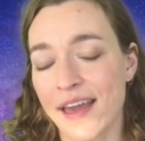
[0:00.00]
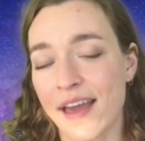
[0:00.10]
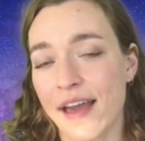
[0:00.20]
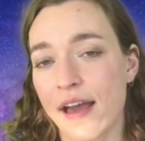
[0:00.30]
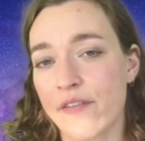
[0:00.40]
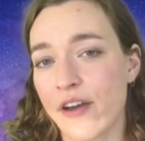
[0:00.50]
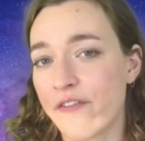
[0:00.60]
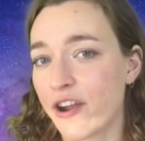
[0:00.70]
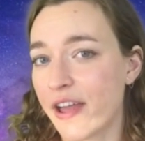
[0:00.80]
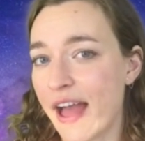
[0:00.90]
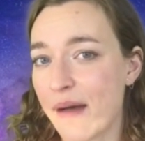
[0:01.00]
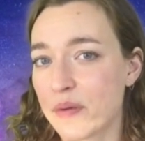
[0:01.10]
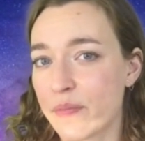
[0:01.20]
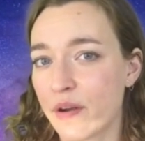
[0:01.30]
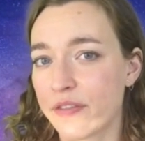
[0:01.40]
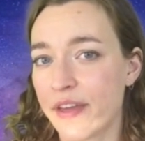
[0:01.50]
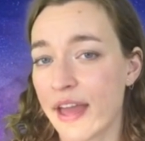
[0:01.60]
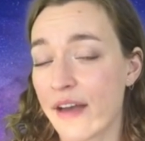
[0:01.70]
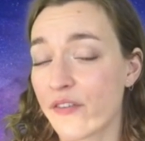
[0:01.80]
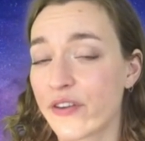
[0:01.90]
Have a very happy birthday.
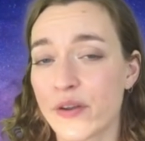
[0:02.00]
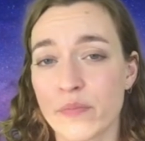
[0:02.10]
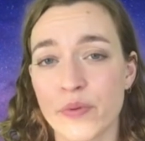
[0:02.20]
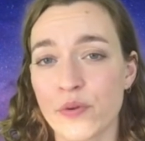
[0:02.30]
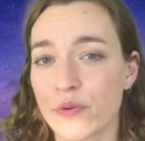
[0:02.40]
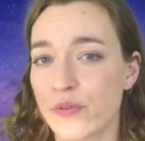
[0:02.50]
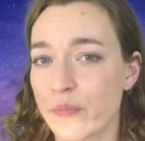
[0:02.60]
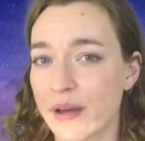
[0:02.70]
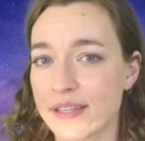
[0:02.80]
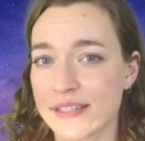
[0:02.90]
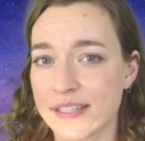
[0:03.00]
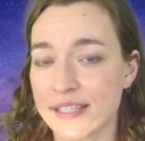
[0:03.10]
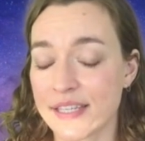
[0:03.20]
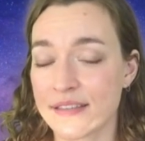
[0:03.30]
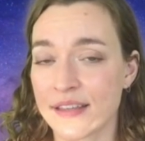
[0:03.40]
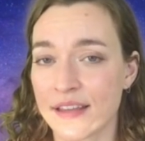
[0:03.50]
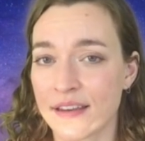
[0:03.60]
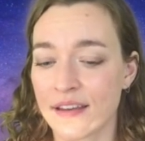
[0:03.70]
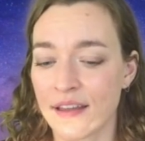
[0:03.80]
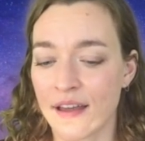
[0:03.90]
Have a very beautiful Pisces
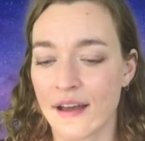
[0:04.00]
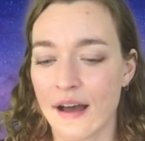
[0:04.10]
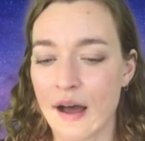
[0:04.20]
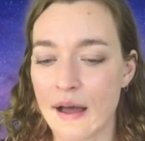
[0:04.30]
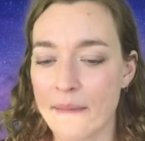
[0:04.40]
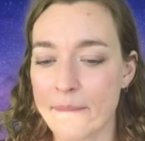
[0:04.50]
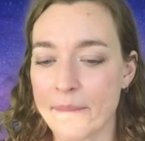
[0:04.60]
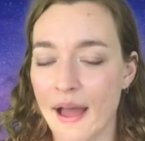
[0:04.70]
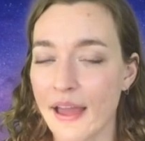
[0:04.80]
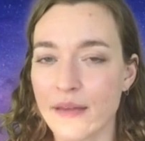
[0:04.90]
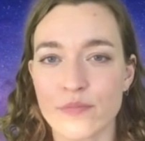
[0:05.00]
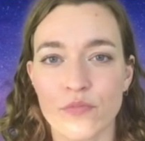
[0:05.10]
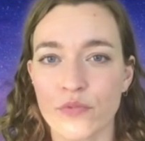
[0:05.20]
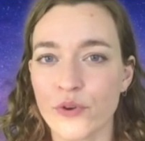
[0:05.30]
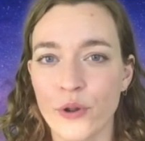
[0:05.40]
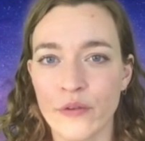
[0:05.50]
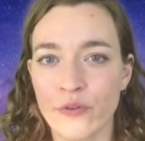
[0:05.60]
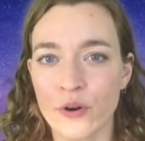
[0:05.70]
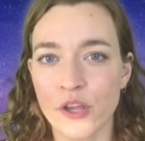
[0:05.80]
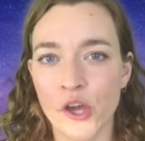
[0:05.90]
season. I am rooting
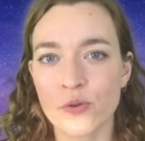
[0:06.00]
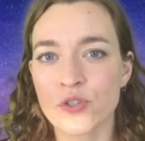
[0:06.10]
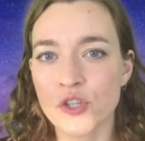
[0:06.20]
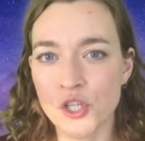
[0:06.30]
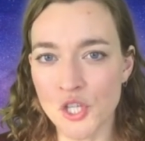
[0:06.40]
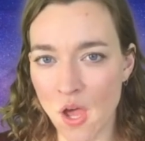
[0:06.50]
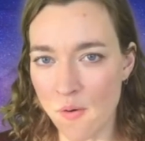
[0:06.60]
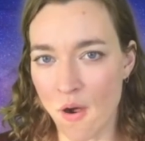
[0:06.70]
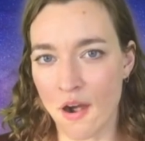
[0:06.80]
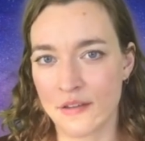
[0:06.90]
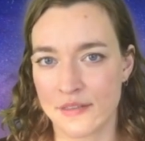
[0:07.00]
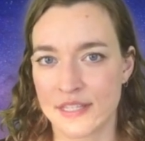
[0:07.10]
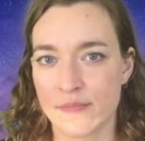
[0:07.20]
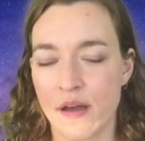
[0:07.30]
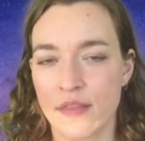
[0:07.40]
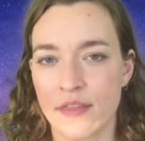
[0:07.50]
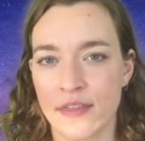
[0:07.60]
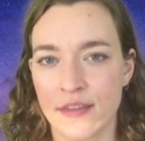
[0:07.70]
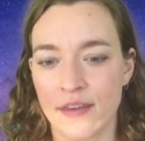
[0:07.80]
for you so hard this month.